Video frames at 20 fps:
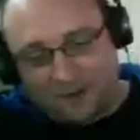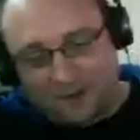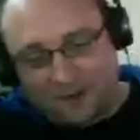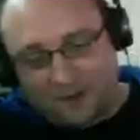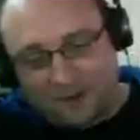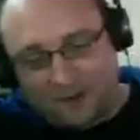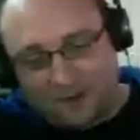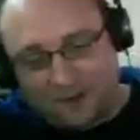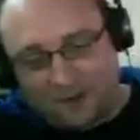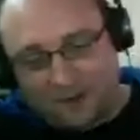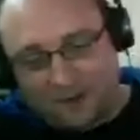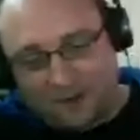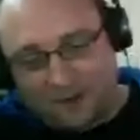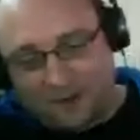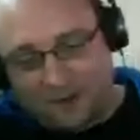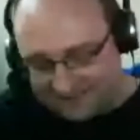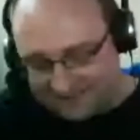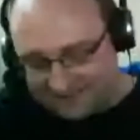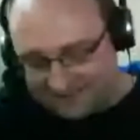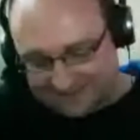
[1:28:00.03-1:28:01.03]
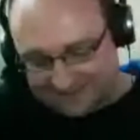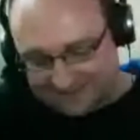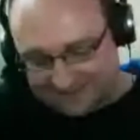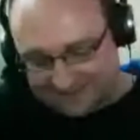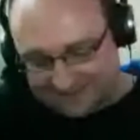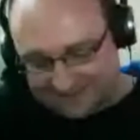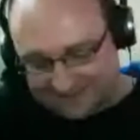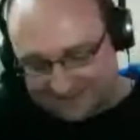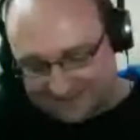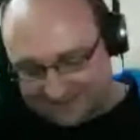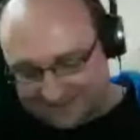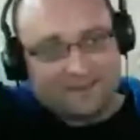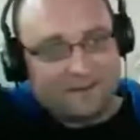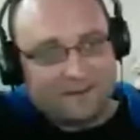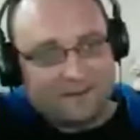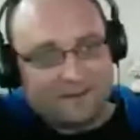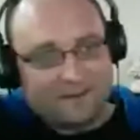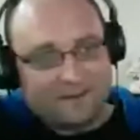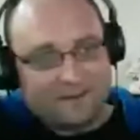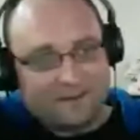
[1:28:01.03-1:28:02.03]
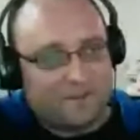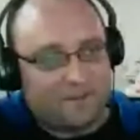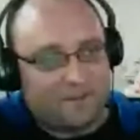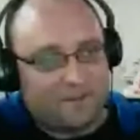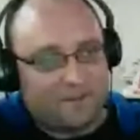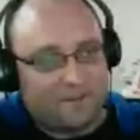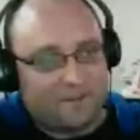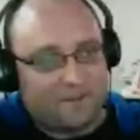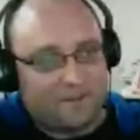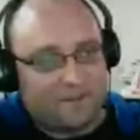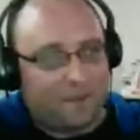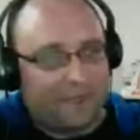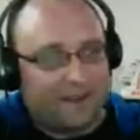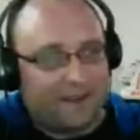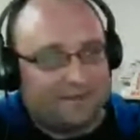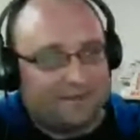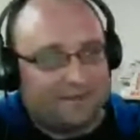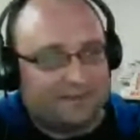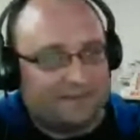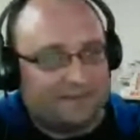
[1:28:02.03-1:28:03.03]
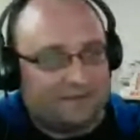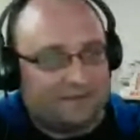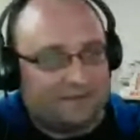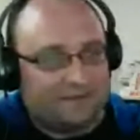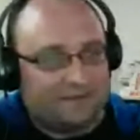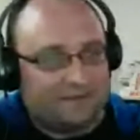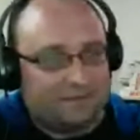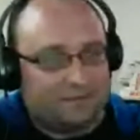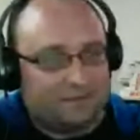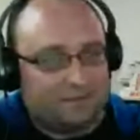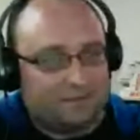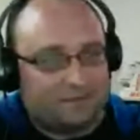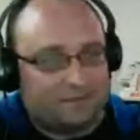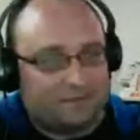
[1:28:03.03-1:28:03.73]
quickly. All right, fine. But the but the SI is how to